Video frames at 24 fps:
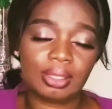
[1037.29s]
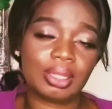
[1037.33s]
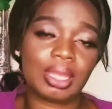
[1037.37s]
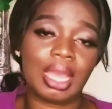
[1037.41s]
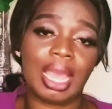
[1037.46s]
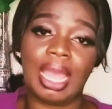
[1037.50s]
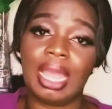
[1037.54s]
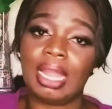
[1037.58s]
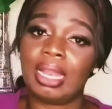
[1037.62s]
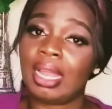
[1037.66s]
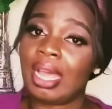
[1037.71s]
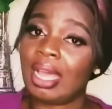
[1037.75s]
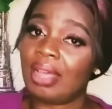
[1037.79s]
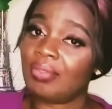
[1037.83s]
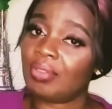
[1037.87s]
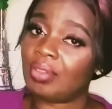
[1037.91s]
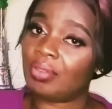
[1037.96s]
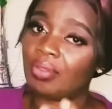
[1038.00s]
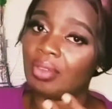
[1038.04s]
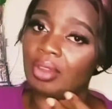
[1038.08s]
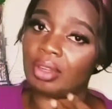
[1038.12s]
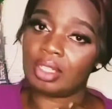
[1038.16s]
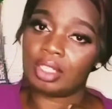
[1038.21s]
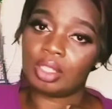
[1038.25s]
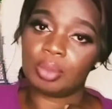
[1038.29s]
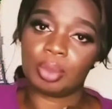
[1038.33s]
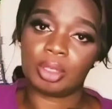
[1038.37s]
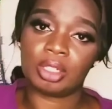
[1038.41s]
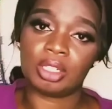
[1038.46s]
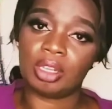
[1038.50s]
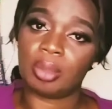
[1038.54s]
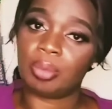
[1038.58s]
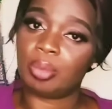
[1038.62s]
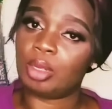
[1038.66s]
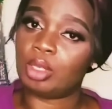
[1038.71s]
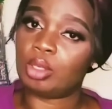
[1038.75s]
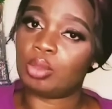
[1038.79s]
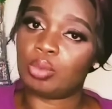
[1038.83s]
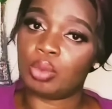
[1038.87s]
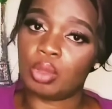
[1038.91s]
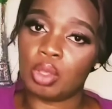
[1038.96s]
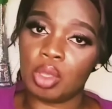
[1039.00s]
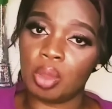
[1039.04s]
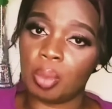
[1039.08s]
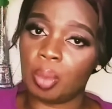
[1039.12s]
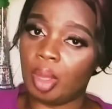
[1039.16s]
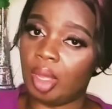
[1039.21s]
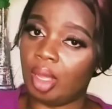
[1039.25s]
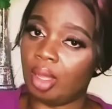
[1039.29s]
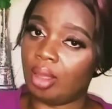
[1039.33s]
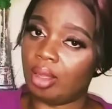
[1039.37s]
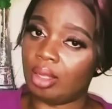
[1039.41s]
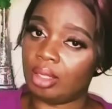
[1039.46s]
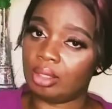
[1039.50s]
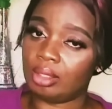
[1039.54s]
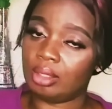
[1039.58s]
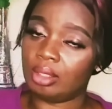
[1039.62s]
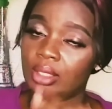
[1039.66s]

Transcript: I have a very special place for you in my heart.